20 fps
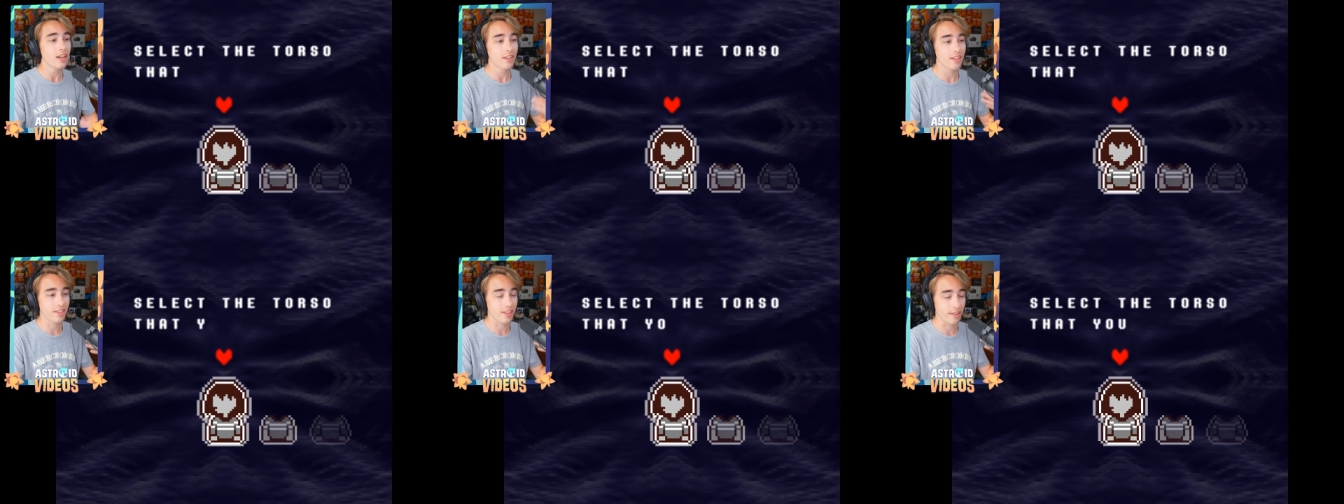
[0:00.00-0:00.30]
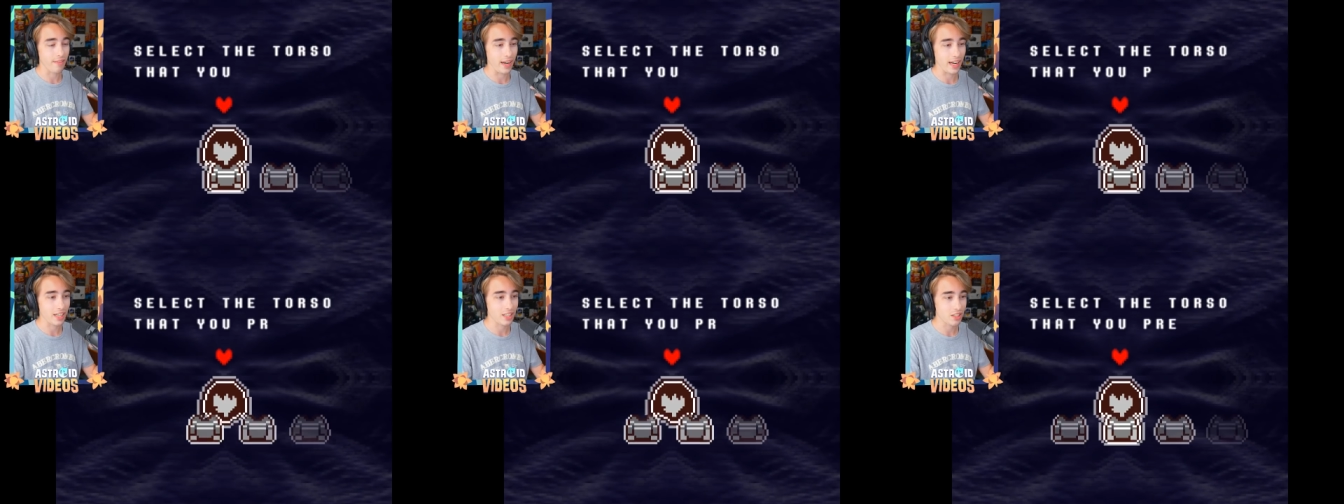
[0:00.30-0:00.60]
since
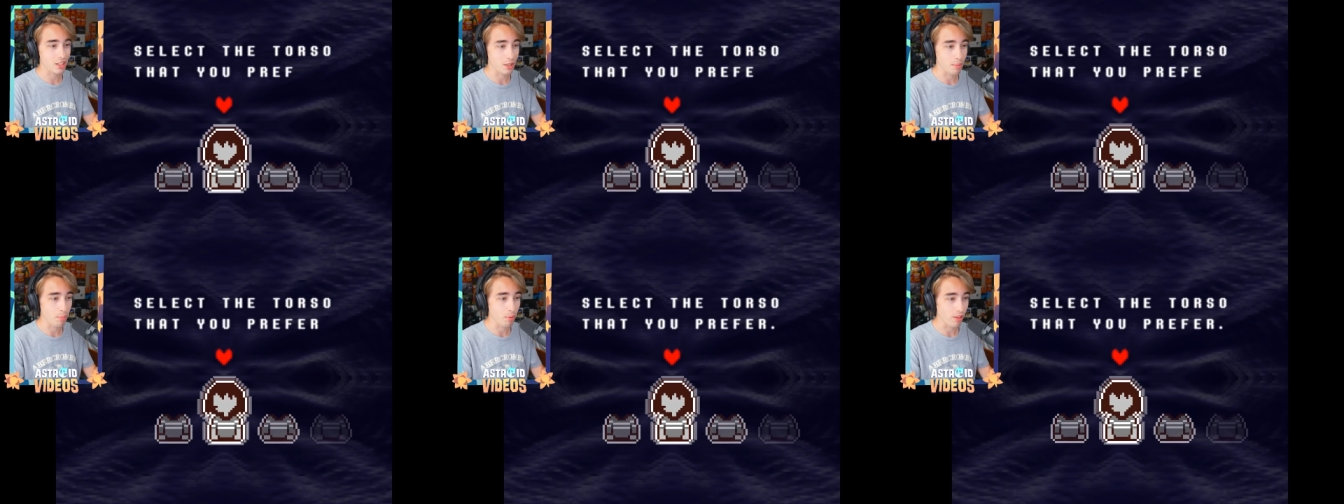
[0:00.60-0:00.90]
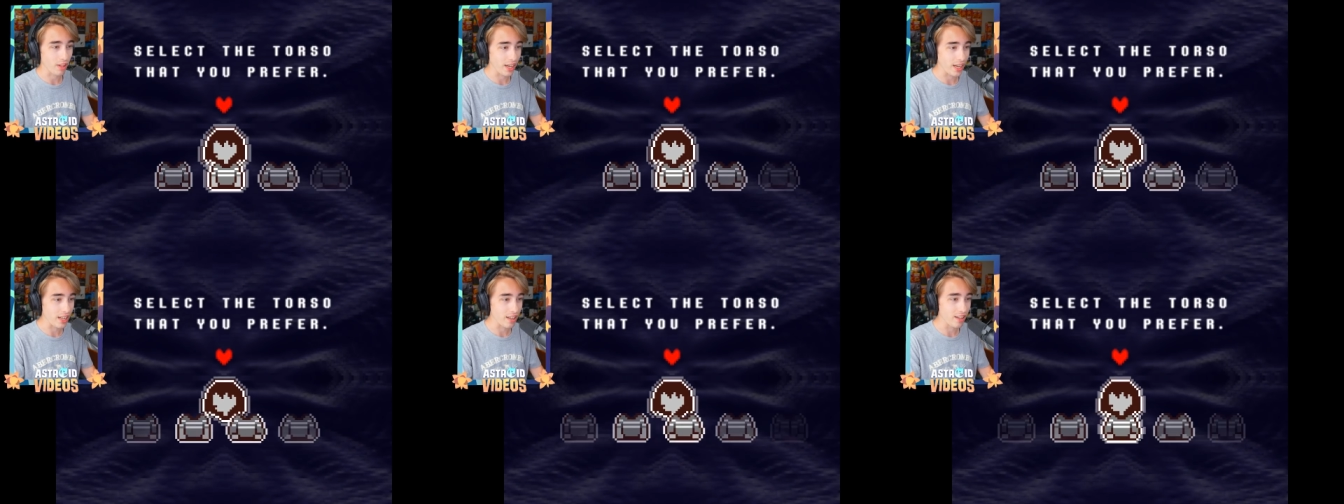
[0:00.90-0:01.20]
I've actually
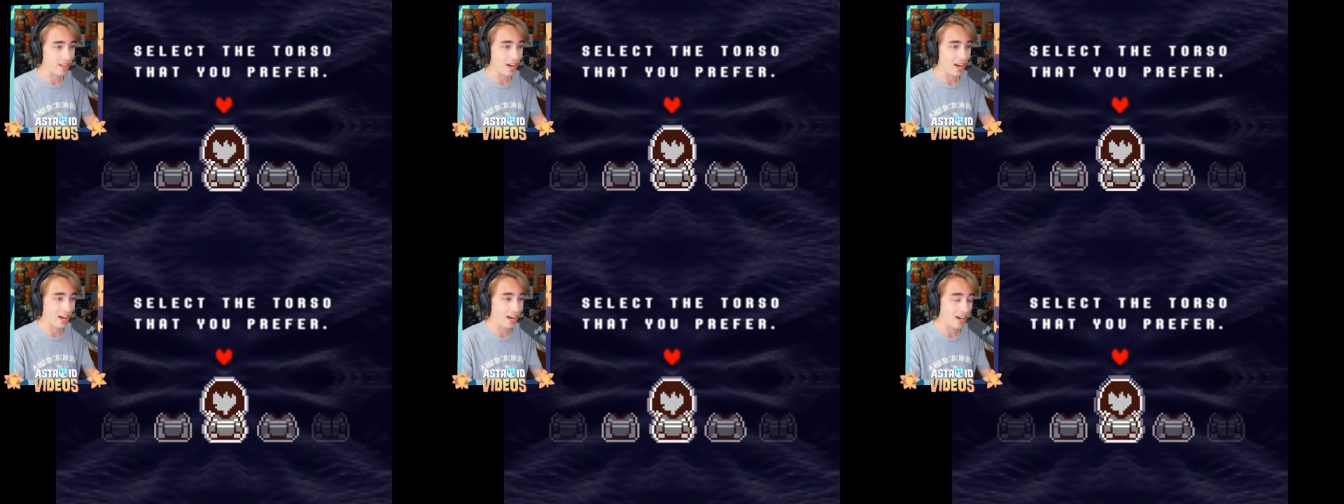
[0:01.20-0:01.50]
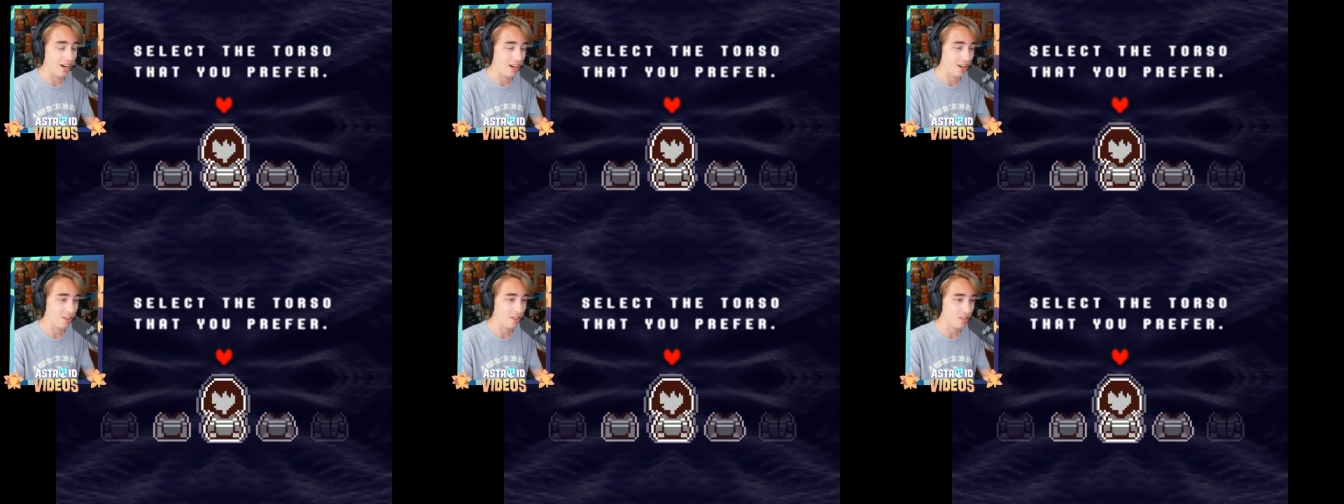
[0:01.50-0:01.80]
played
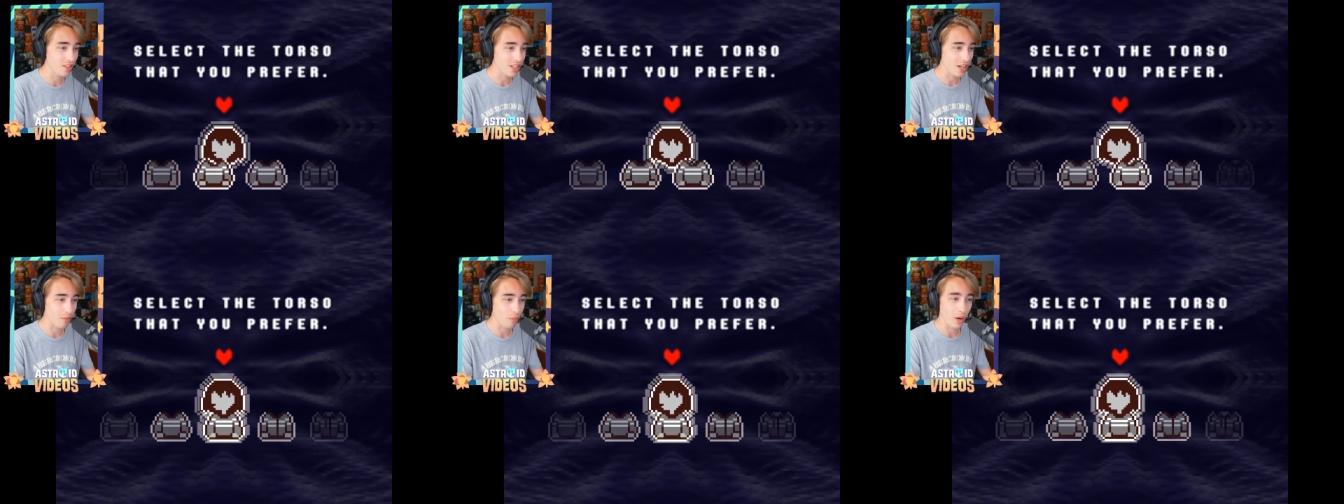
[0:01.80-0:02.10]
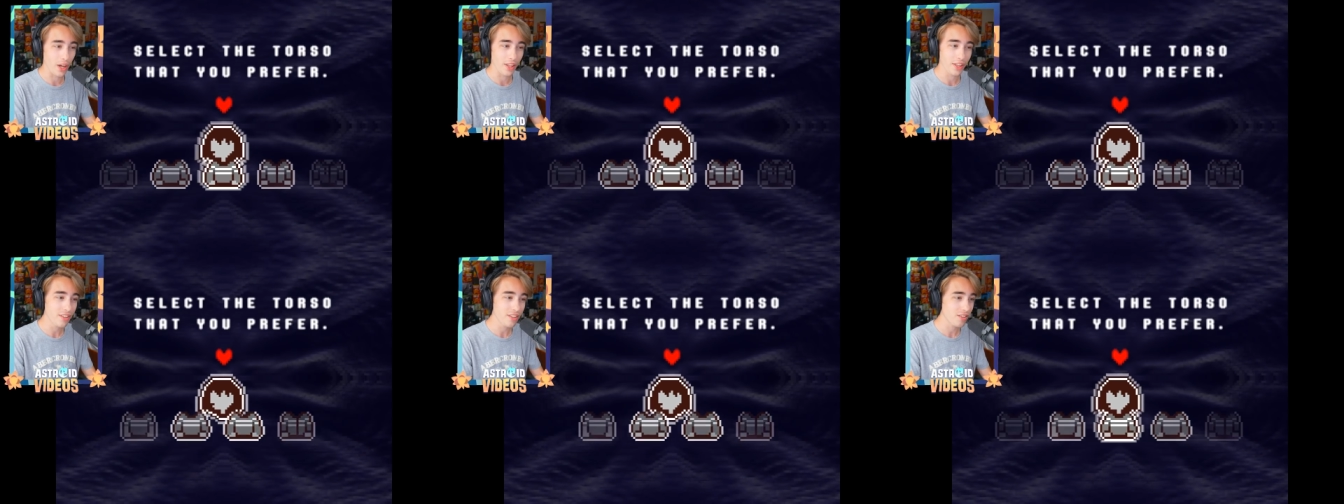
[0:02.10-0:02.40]
uh, Undertale.
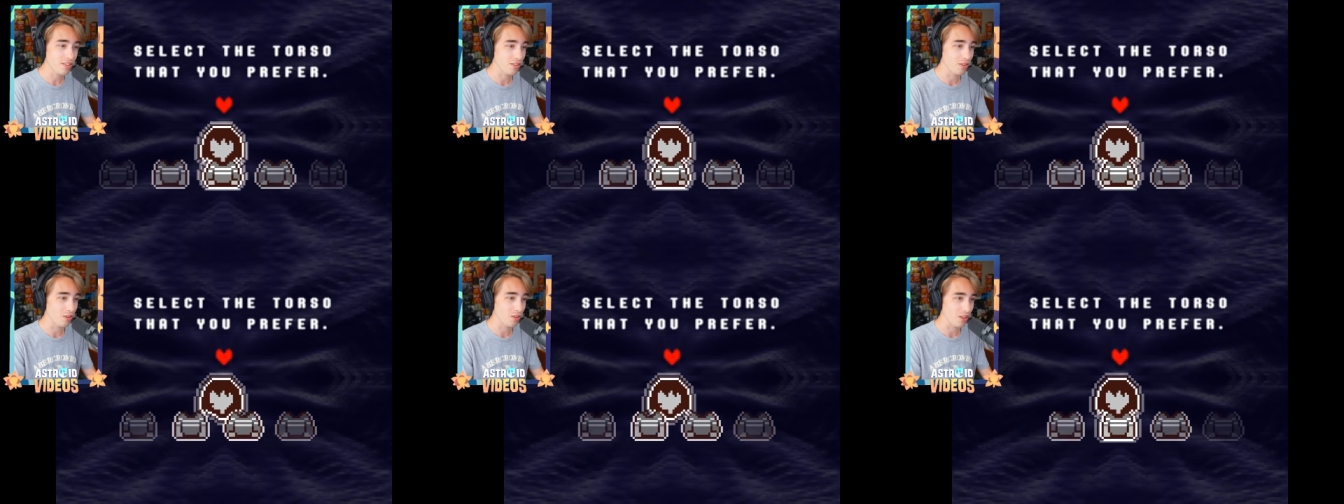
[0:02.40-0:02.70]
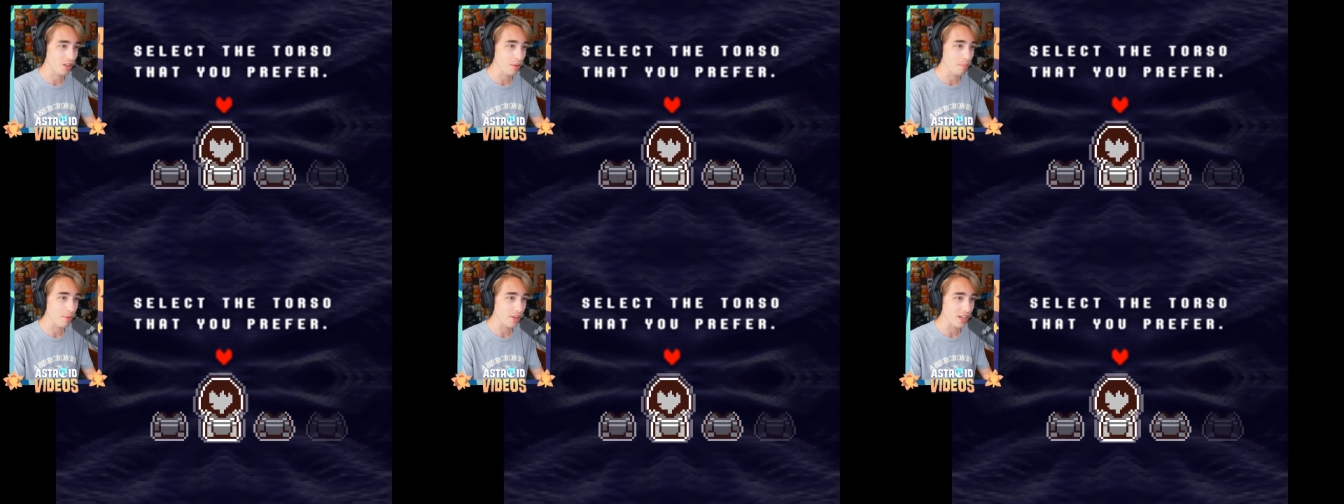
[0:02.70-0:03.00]
Wow, this is so
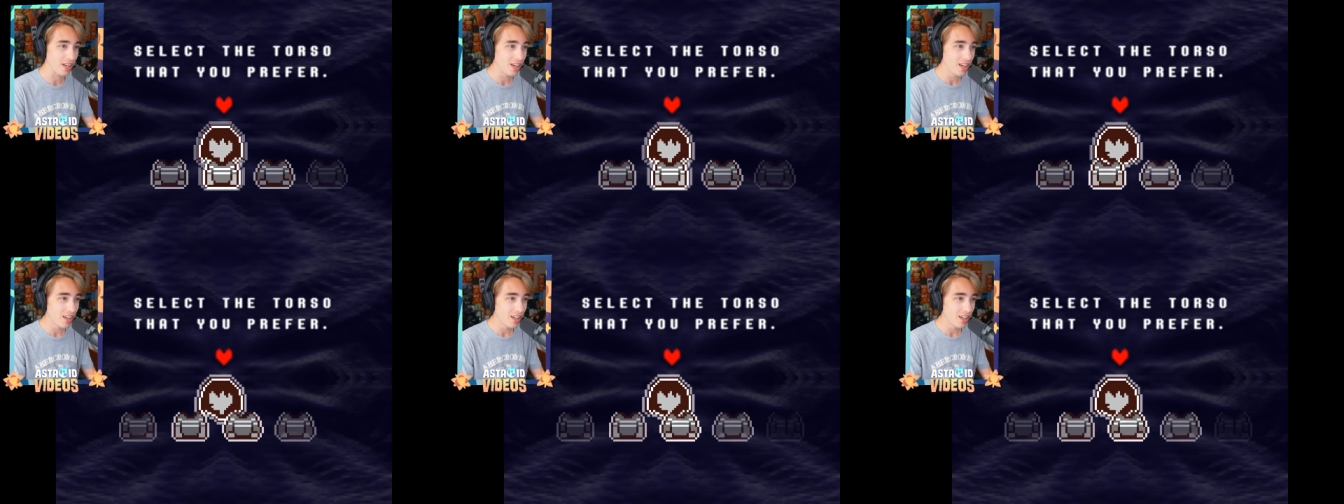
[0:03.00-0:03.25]
creepy creepy.